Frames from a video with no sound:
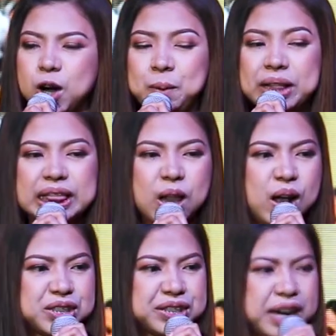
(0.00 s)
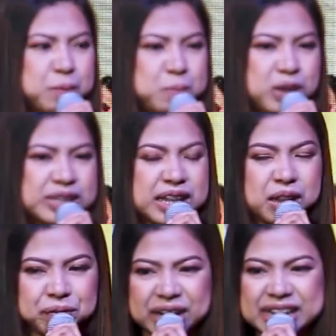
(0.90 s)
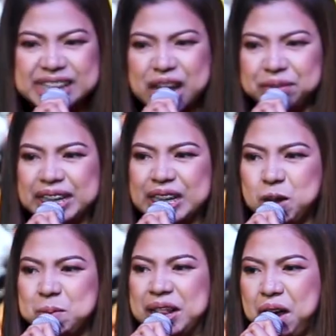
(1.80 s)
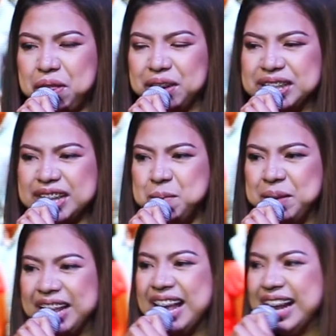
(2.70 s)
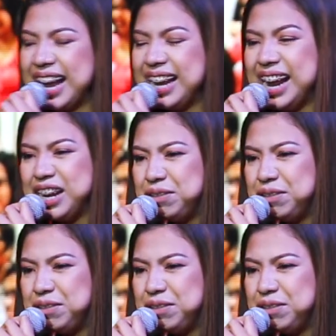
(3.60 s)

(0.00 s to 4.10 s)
who will launch their books at the first ever Global Authors Summit. Can I